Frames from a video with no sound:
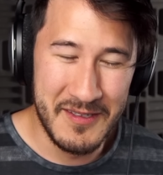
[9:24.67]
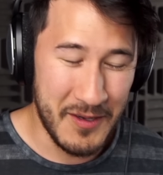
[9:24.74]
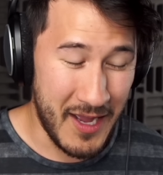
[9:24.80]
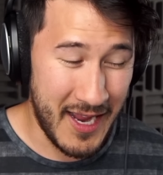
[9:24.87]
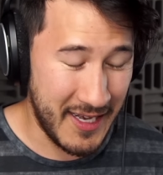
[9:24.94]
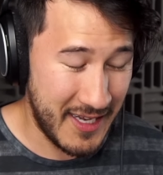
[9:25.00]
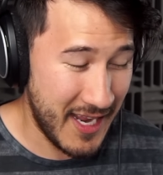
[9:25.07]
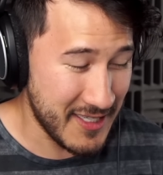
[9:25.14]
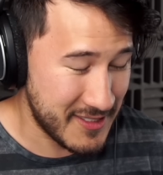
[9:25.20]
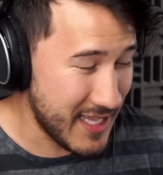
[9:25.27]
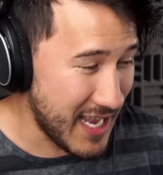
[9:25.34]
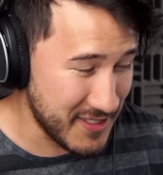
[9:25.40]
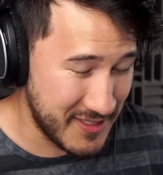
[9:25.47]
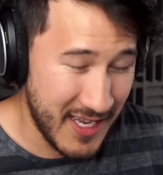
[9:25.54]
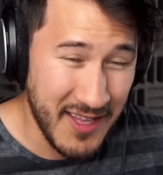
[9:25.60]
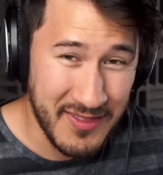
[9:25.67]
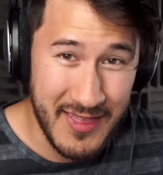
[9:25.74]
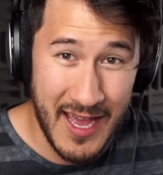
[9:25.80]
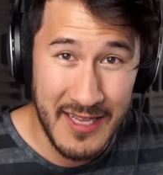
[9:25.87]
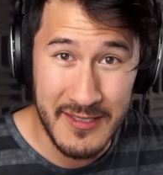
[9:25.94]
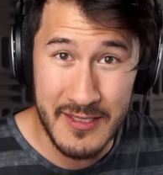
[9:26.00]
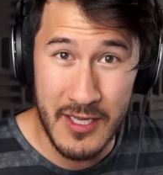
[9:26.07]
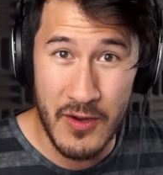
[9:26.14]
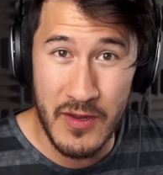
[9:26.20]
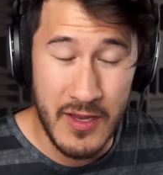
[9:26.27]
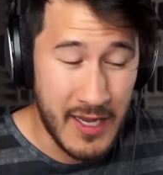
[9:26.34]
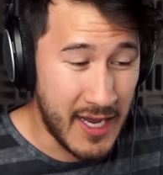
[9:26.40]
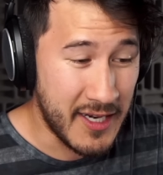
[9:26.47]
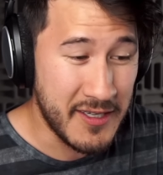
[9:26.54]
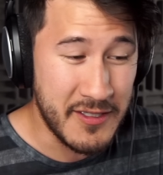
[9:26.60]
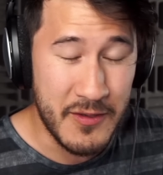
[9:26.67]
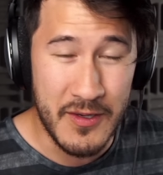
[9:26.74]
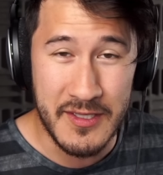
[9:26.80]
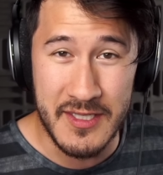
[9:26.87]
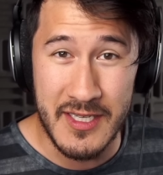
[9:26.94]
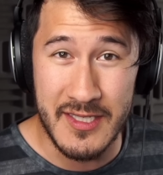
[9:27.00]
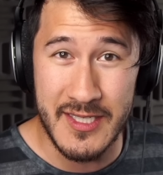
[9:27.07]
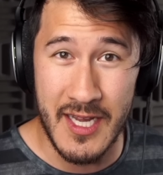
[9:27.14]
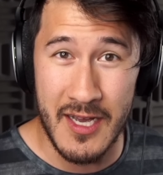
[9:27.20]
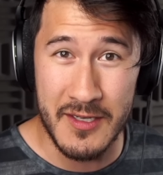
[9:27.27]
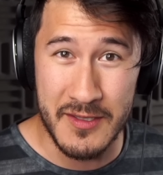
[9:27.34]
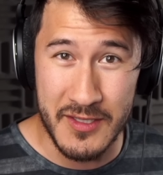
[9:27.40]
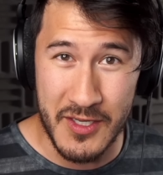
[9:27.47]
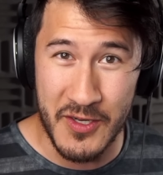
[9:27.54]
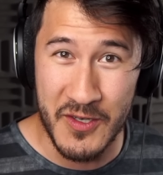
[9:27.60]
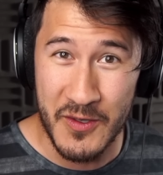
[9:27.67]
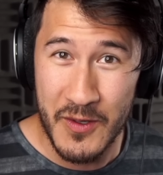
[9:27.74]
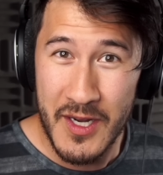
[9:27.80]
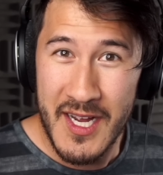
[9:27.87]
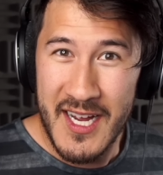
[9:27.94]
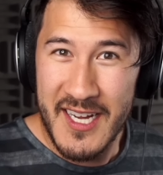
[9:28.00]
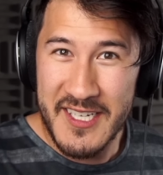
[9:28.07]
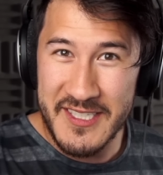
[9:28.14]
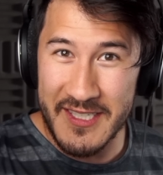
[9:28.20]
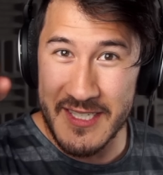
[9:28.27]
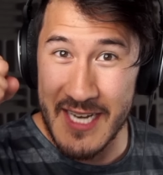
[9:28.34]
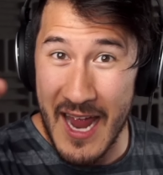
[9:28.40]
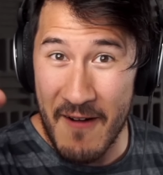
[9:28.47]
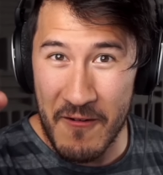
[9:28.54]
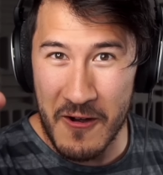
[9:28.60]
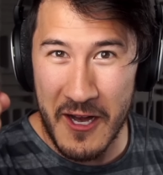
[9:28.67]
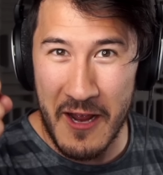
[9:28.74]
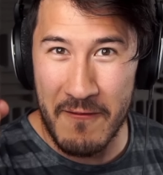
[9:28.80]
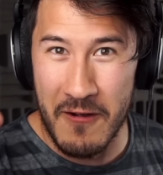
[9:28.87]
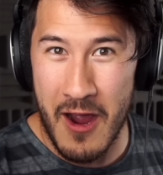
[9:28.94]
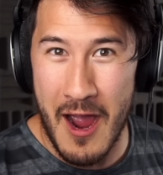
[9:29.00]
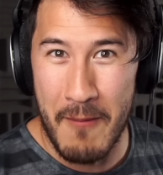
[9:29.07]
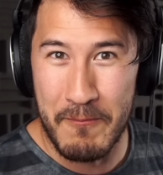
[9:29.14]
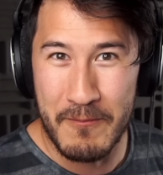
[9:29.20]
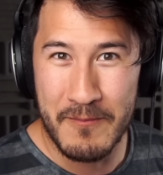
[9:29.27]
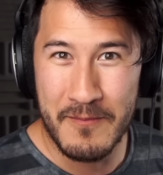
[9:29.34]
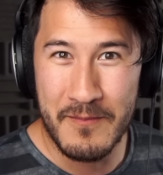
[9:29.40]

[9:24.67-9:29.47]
I guess that's it then, so you gotta do as he tells you! Never give up!